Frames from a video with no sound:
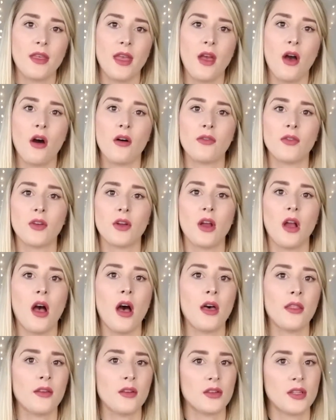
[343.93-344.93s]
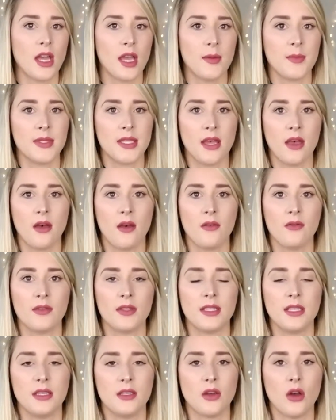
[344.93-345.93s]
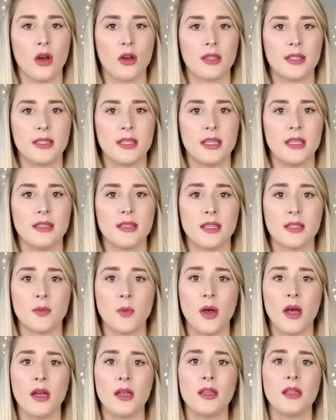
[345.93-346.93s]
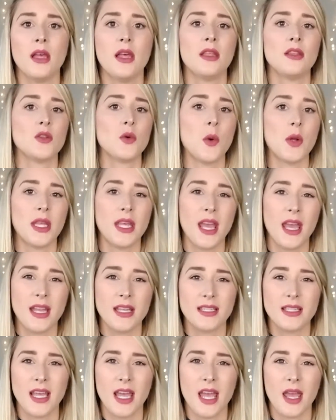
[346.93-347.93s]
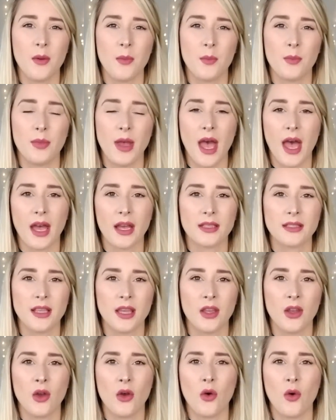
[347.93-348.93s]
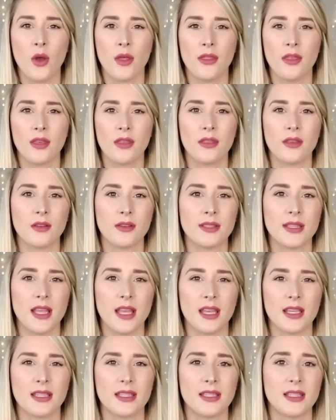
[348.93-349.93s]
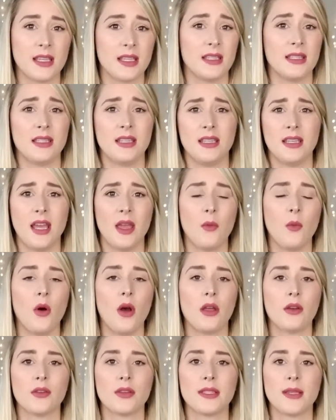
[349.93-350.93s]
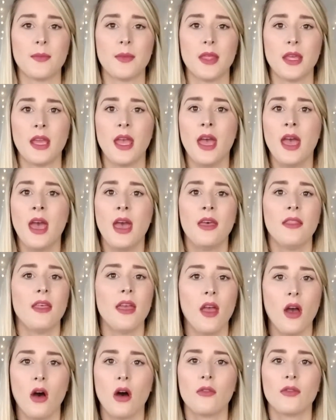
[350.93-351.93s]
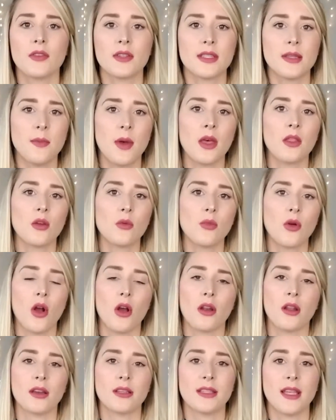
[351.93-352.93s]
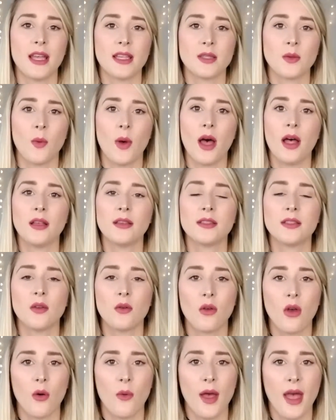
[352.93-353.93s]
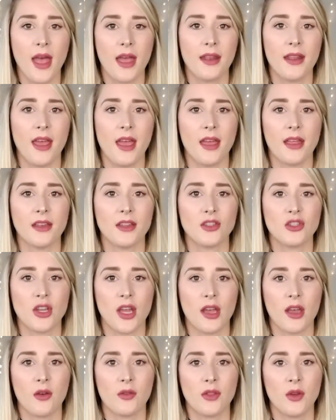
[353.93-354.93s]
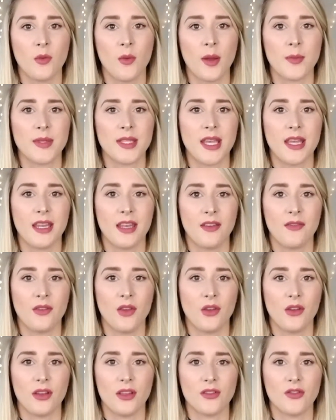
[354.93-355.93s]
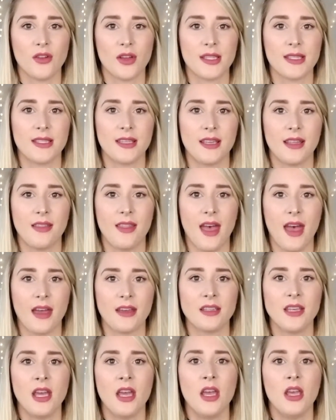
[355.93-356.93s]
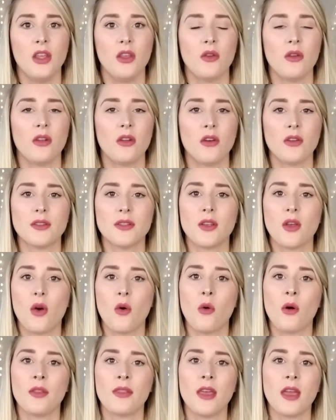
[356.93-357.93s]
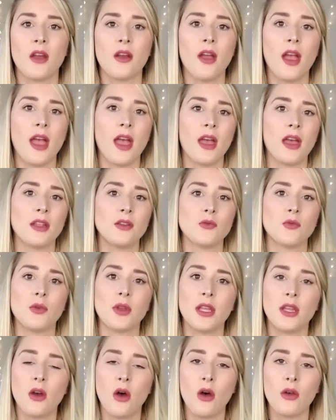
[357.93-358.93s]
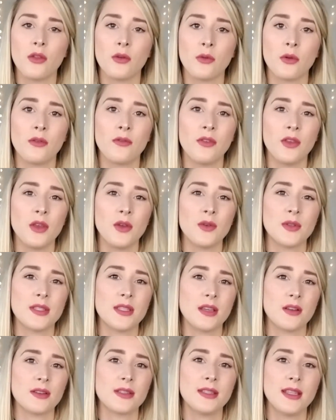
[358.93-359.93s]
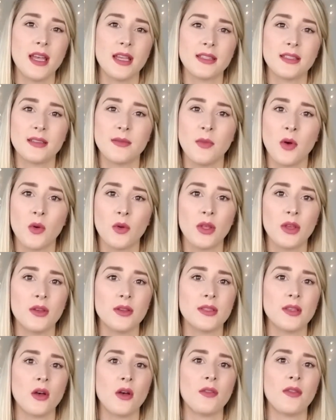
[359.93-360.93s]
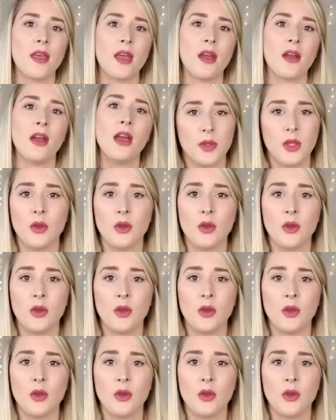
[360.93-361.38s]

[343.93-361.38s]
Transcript: They offer other types of detox teas as well, 28-day packs. I think there's like a 60-day one or something. They offer some other products as well, so go ahead and check out their website if you're interested in that. You can also go on there and read all the reviews. There's testimonials on there.